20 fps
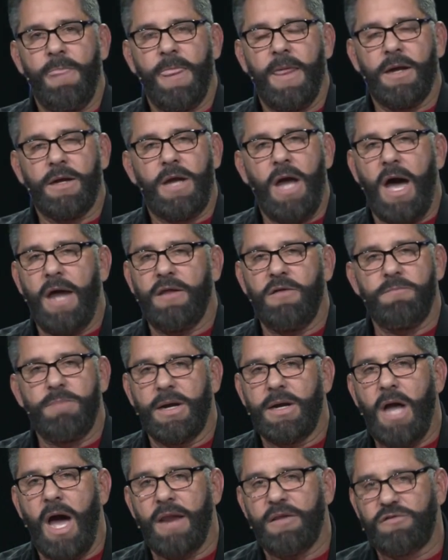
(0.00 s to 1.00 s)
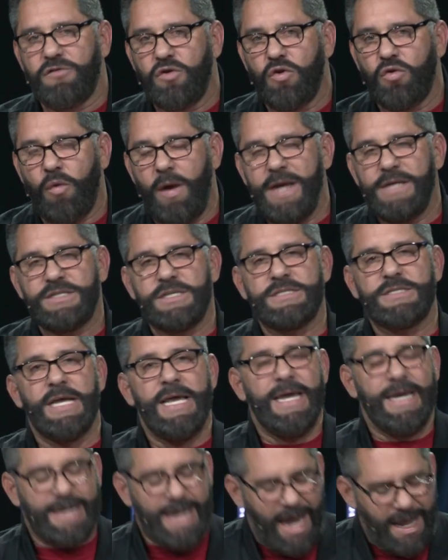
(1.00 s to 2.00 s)
And God, but God is gracious.
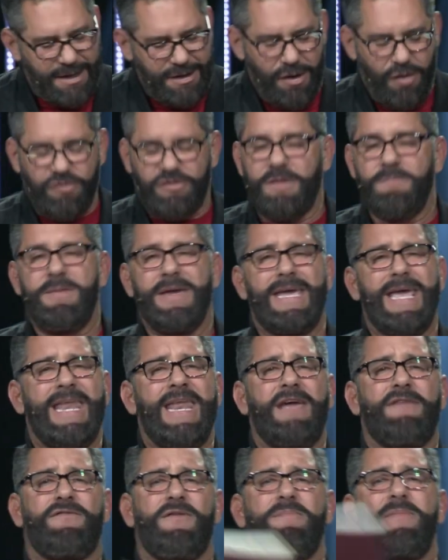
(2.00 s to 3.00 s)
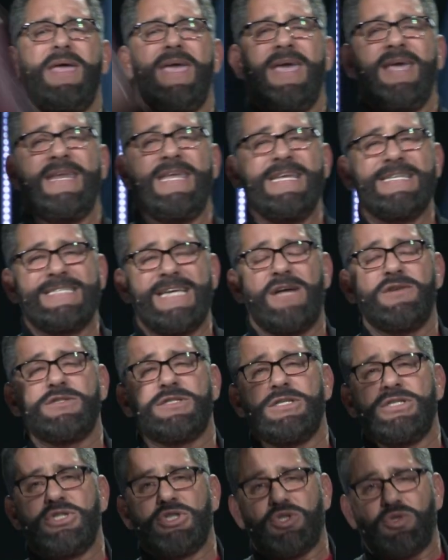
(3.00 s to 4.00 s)
God knows the beginning from the end. He tells
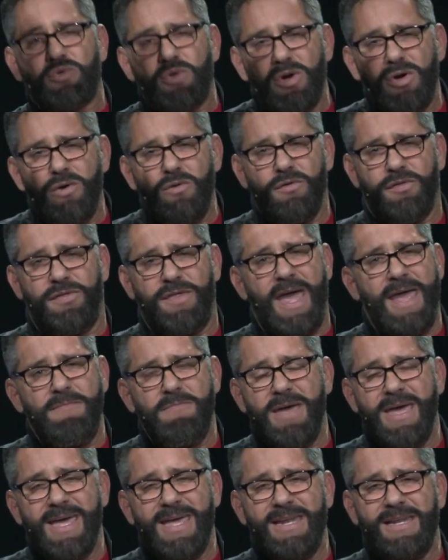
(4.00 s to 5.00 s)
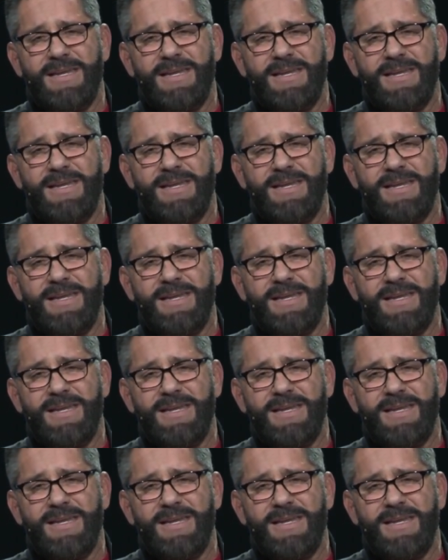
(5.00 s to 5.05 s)
the truth. Amen?